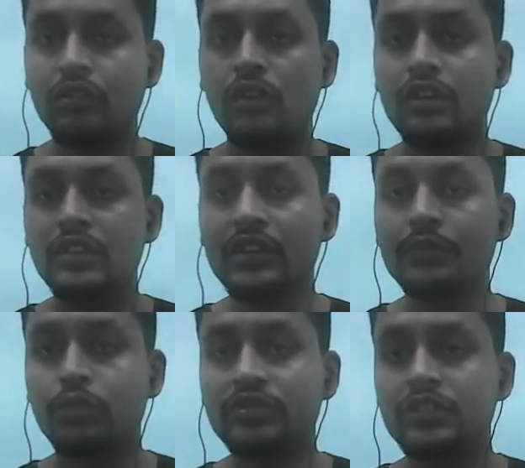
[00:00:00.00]
Or it
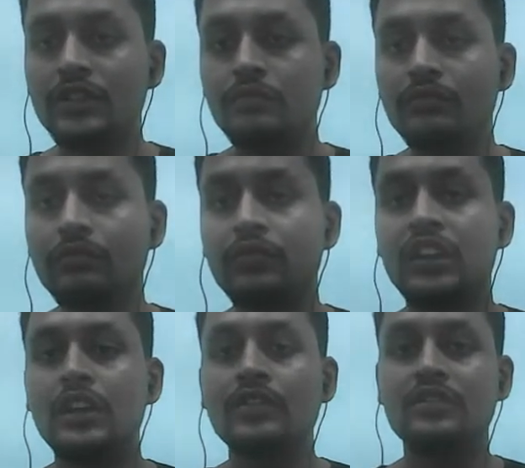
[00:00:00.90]
is positive.
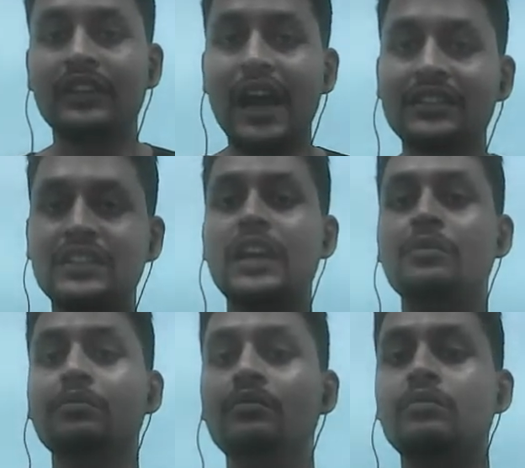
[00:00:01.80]
So that
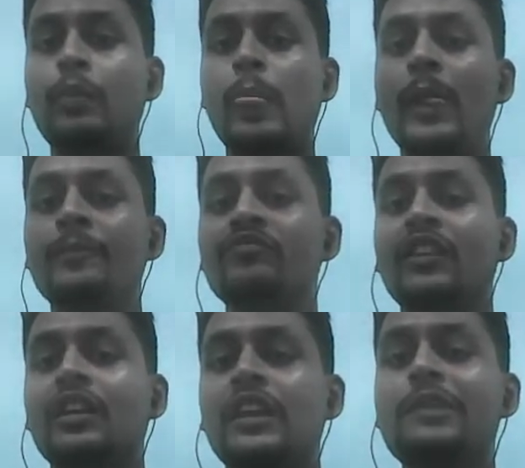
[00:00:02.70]
time,
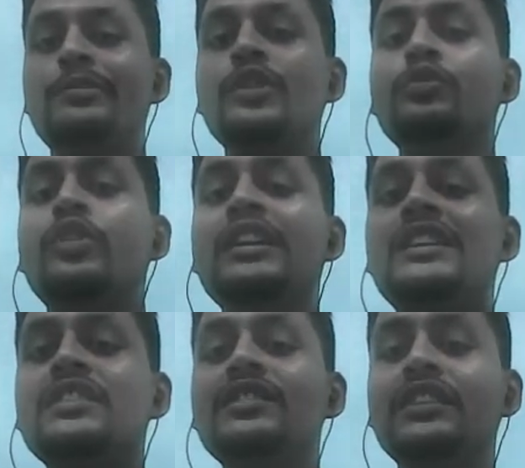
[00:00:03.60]
if you
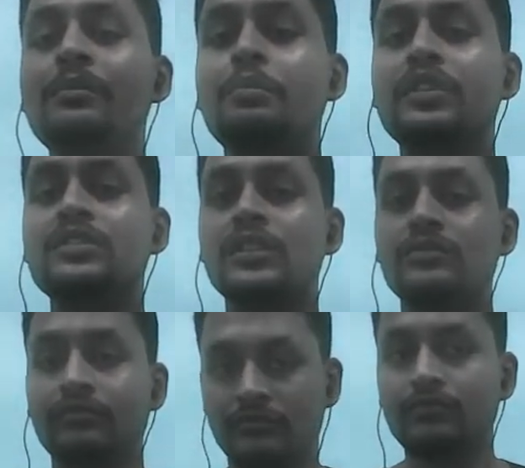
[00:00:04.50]
increase the
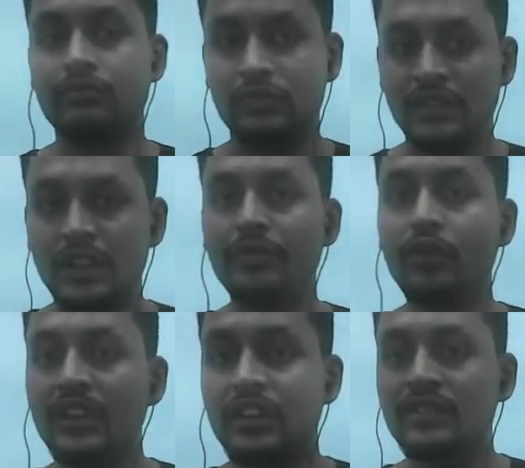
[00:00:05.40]
temperature,
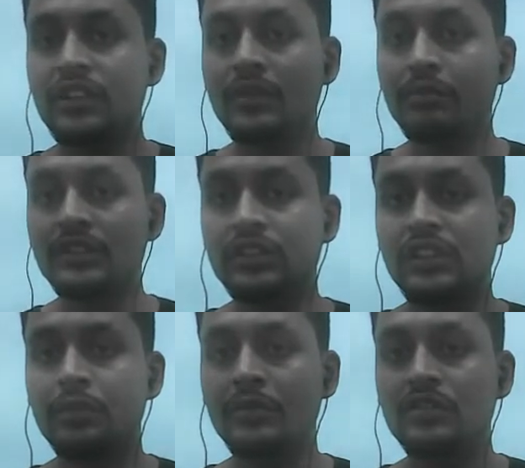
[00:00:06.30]

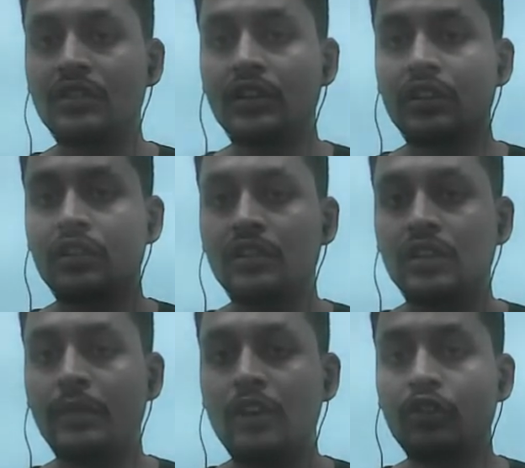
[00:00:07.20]
that means
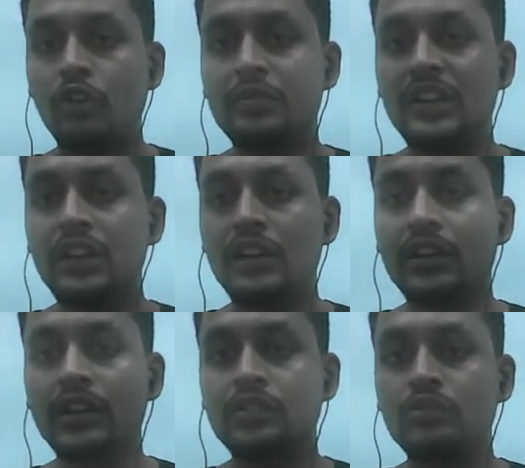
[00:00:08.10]
the value of T
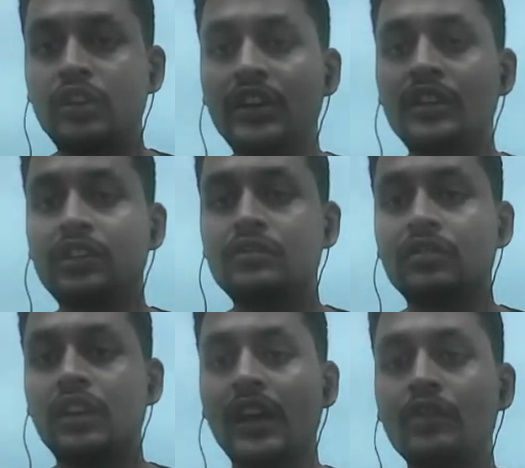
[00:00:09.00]
delta S will increase,
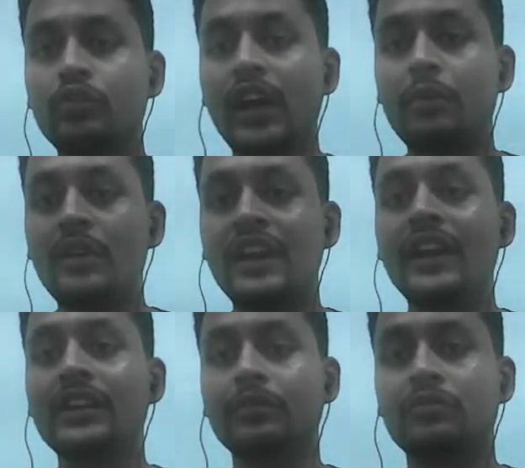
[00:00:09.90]
and we have a
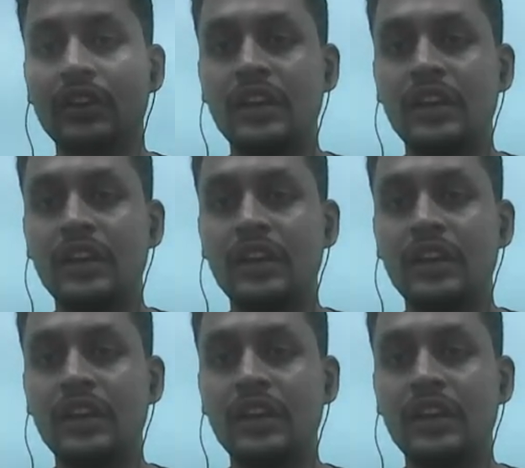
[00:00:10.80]
negative.